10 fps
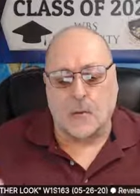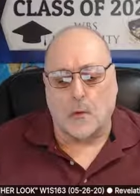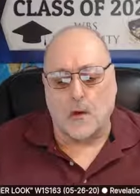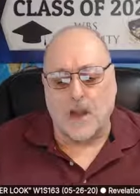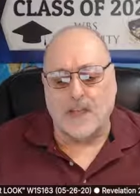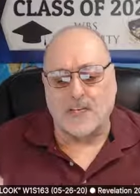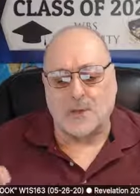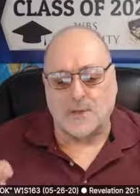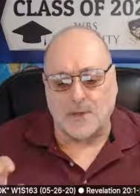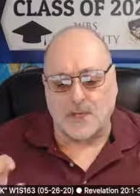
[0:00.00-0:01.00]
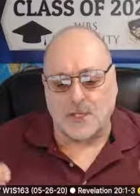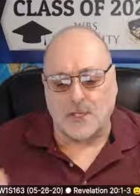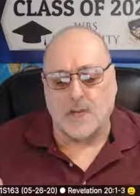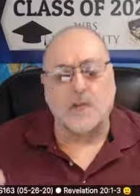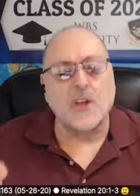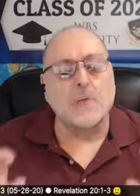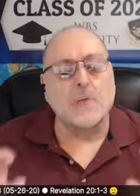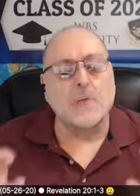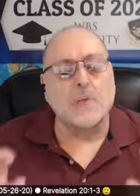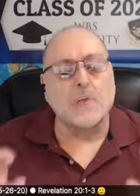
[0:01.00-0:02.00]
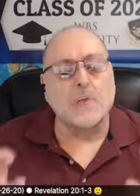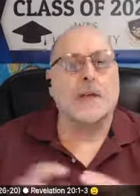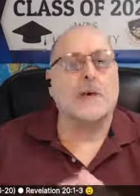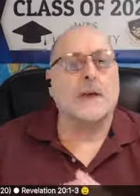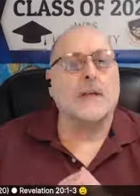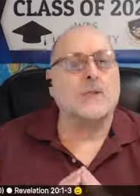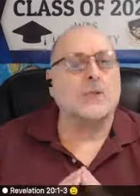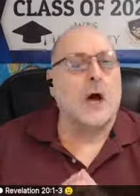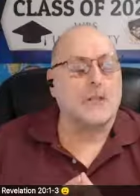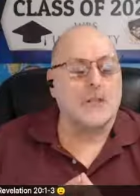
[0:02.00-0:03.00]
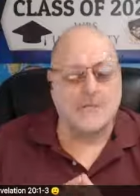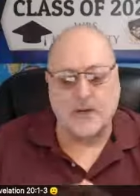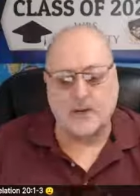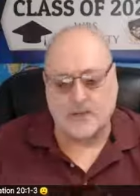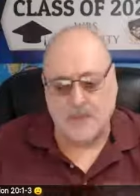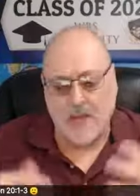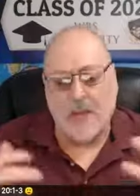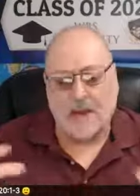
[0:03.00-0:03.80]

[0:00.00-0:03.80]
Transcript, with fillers: for a specific purpose here in John's vision